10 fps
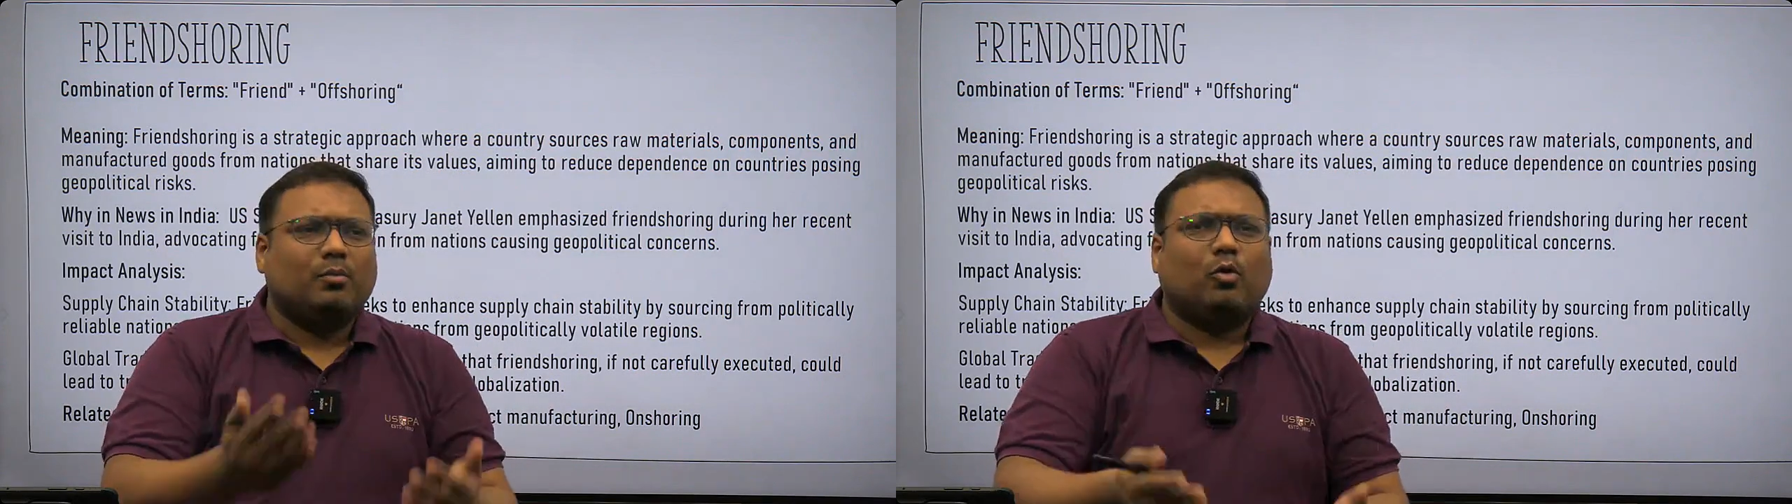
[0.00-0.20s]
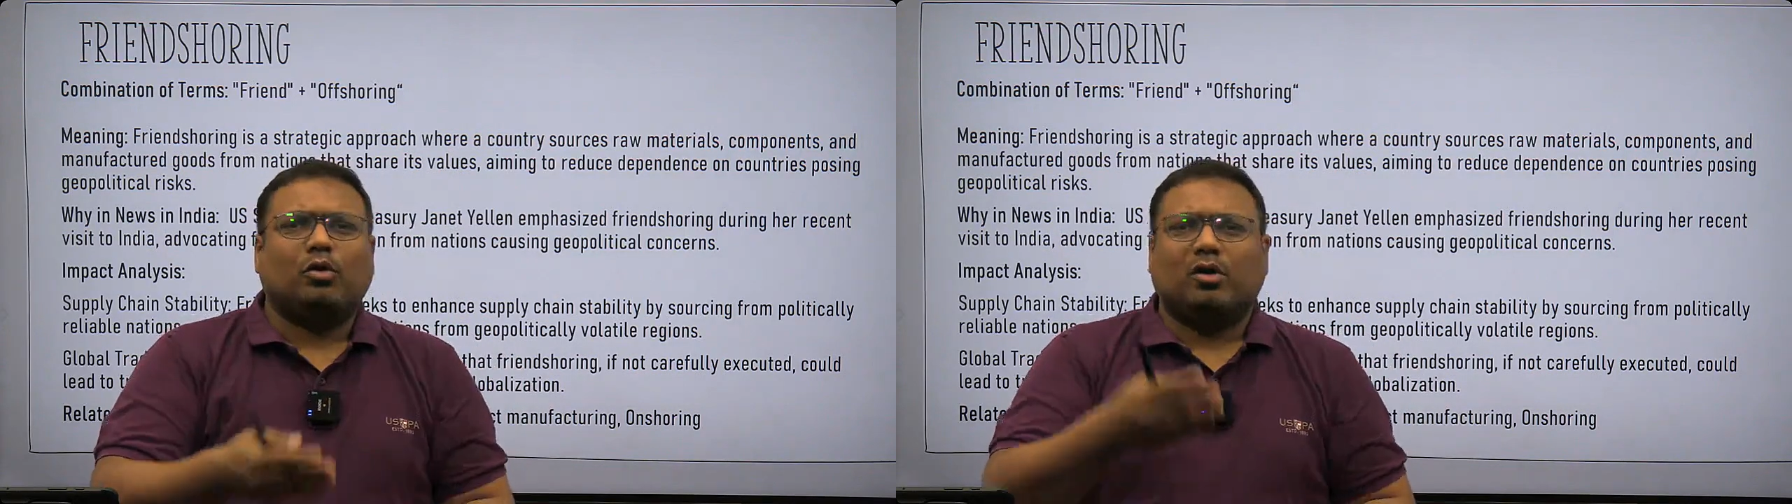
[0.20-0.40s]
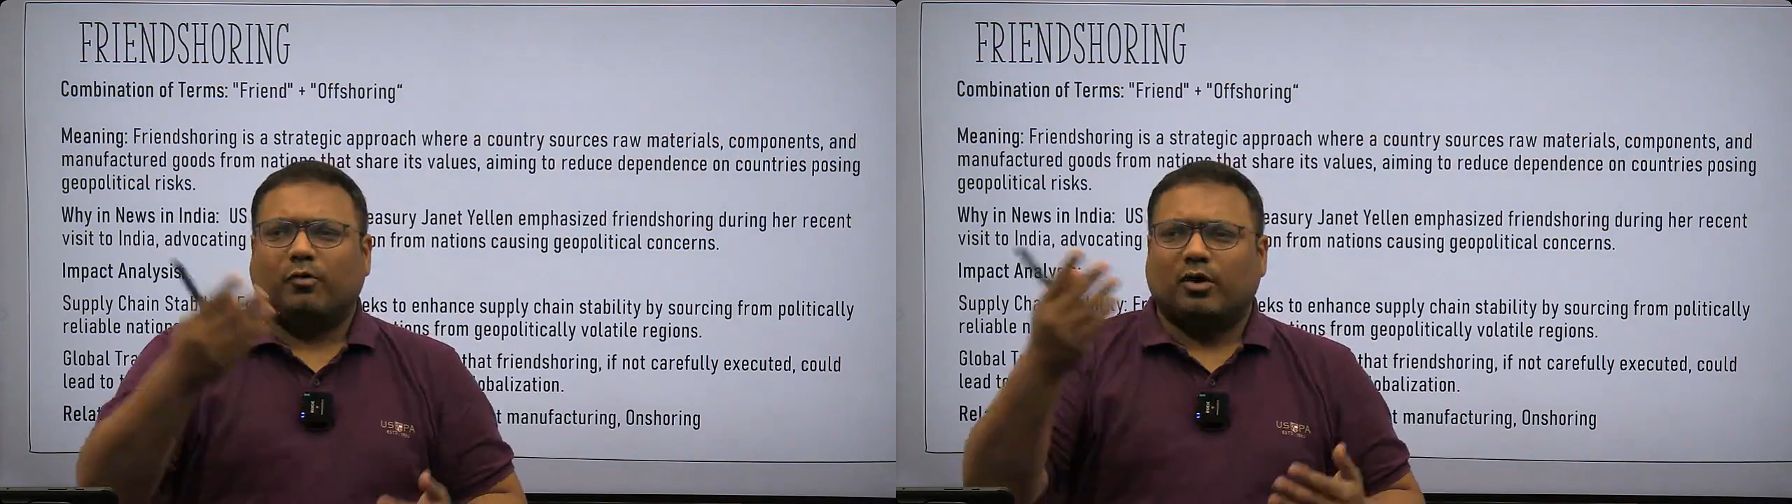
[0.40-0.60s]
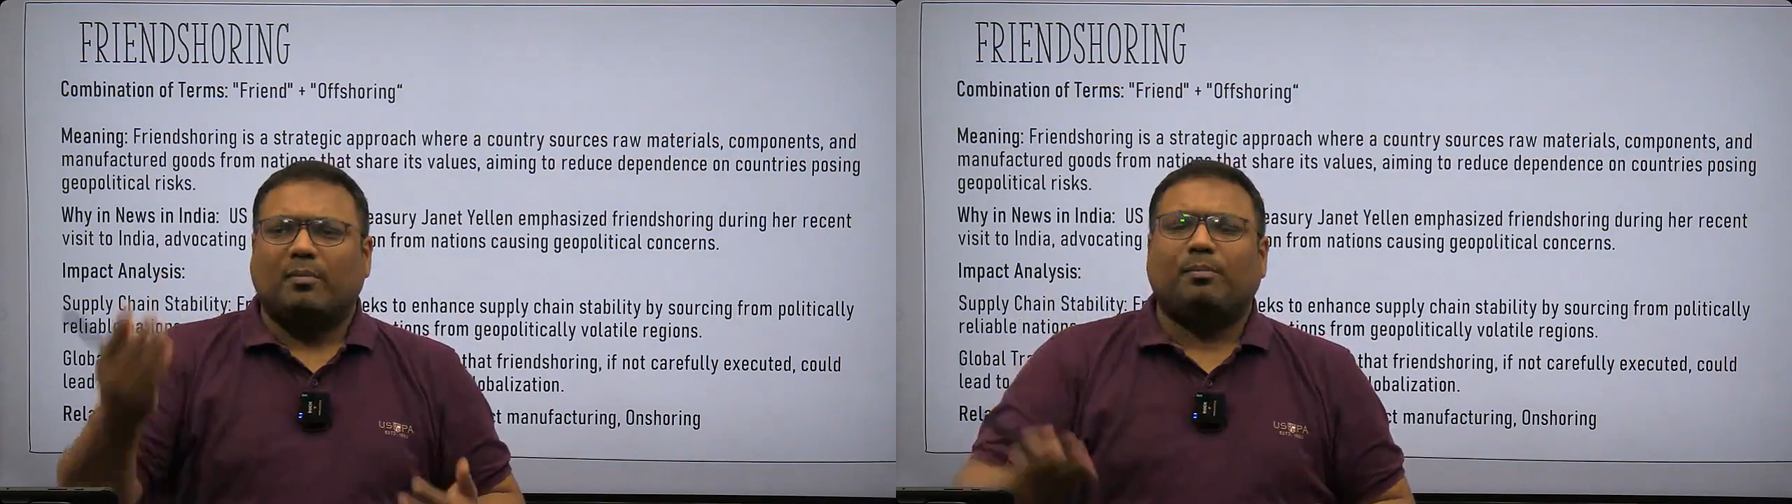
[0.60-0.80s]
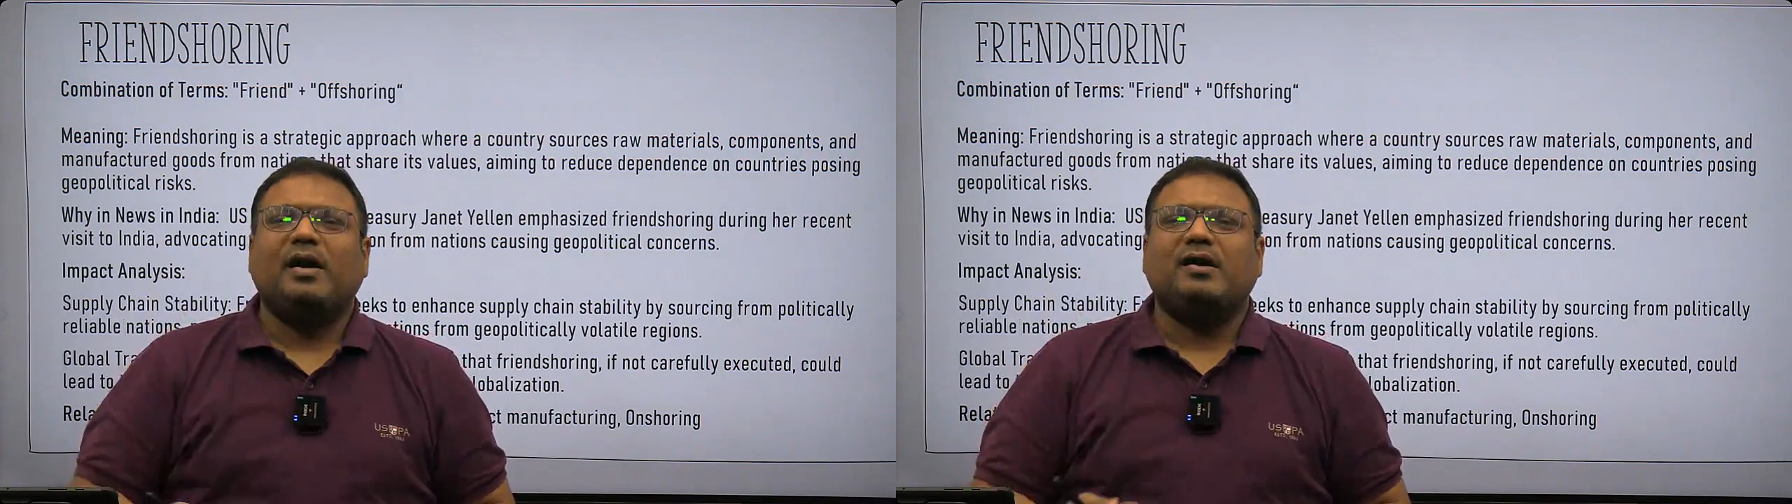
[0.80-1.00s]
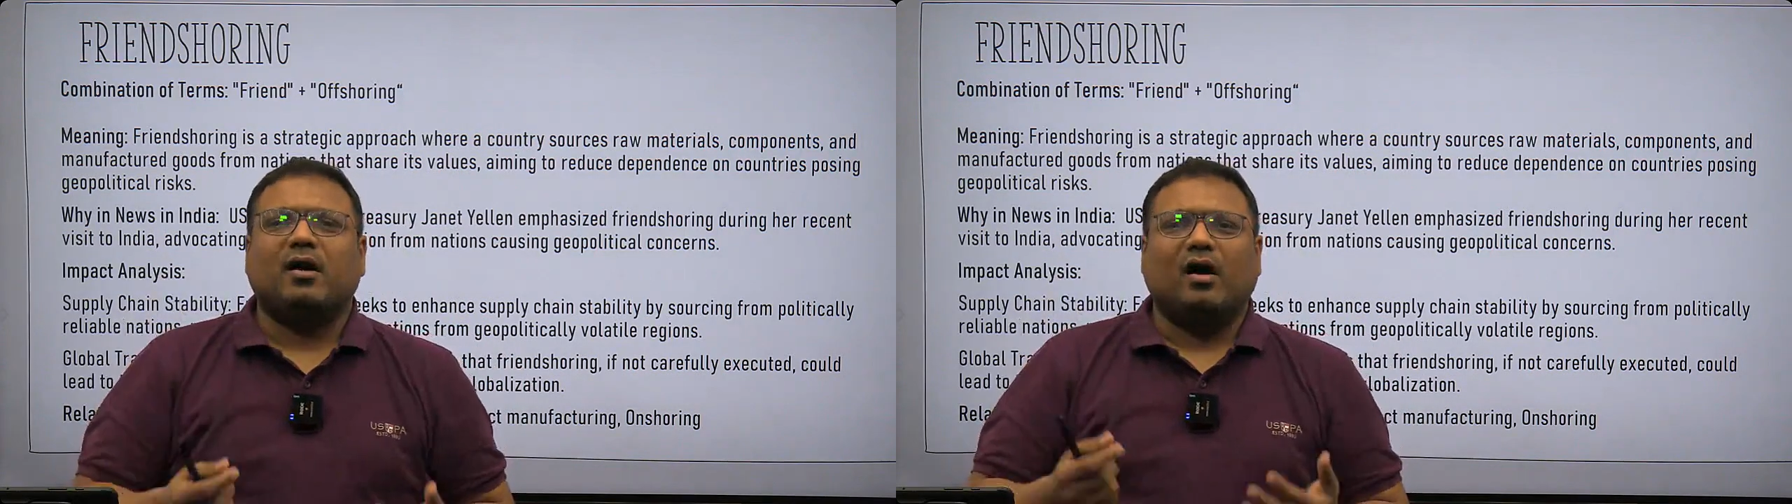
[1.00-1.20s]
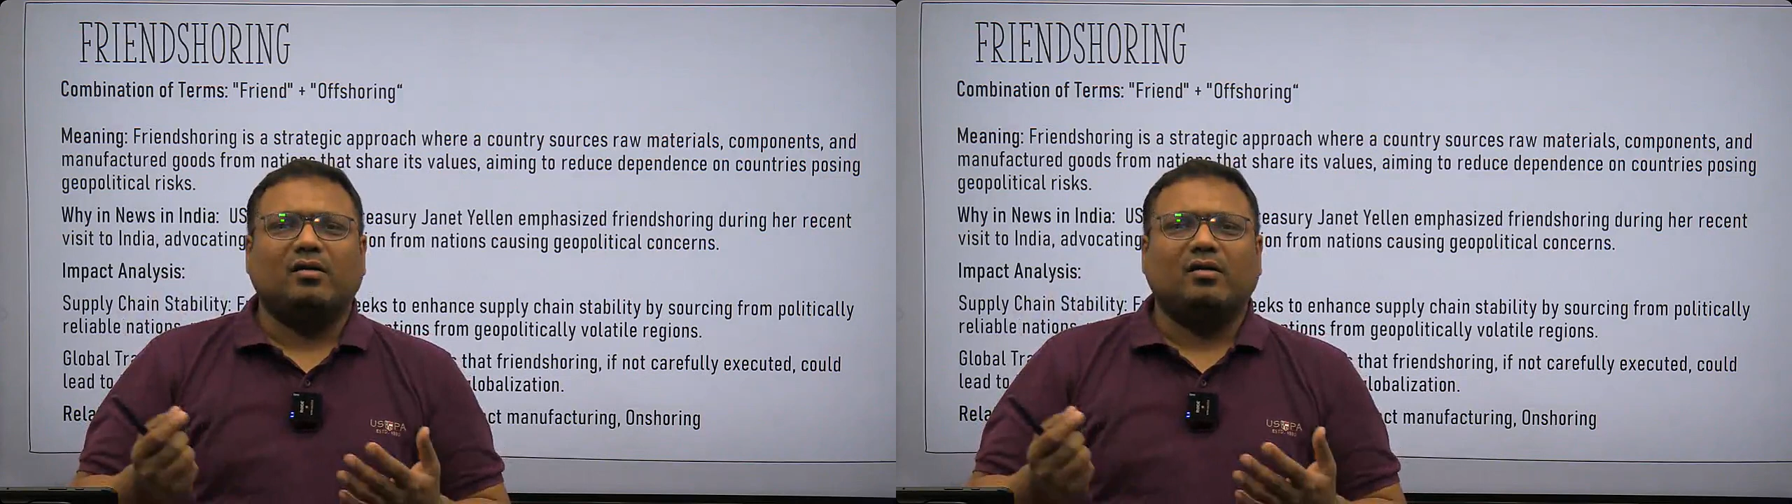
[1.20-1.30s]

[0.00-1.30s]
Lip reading: order for complete car,